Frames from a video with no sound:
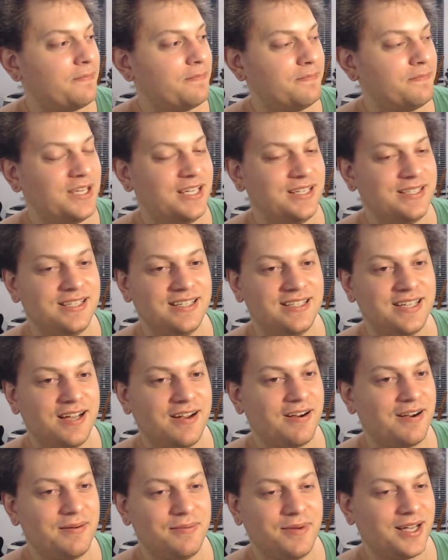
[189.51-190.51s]
PC tower,
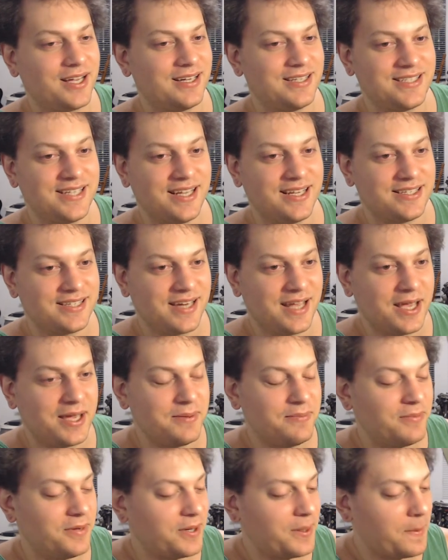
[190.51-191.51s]
I'm not going to say his name,
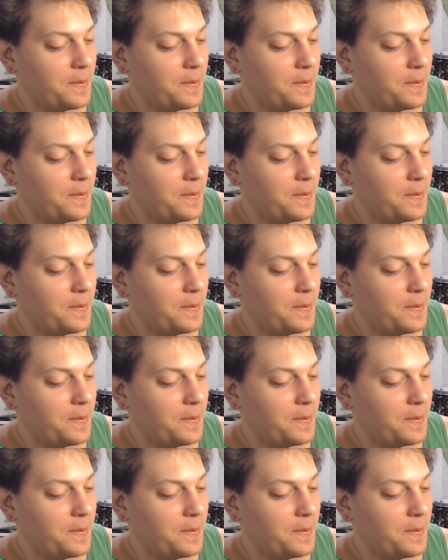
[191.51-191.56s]
but